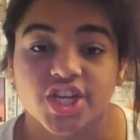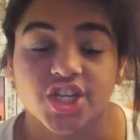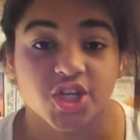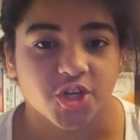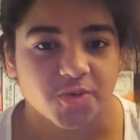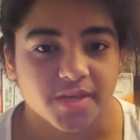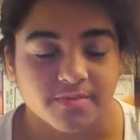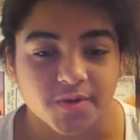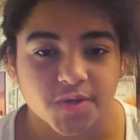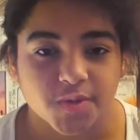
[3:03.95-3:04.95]
Do you
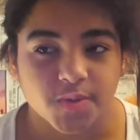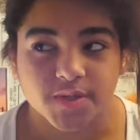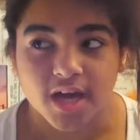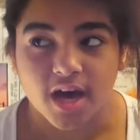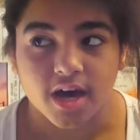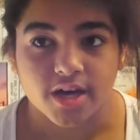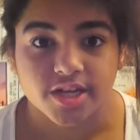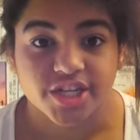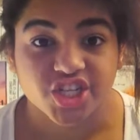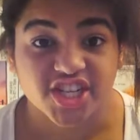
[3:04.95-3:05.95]
think musicals are
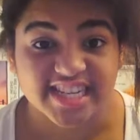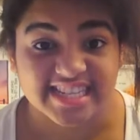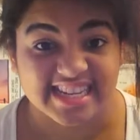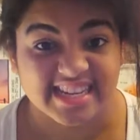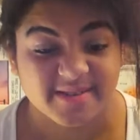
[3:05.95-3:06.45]
cheesy?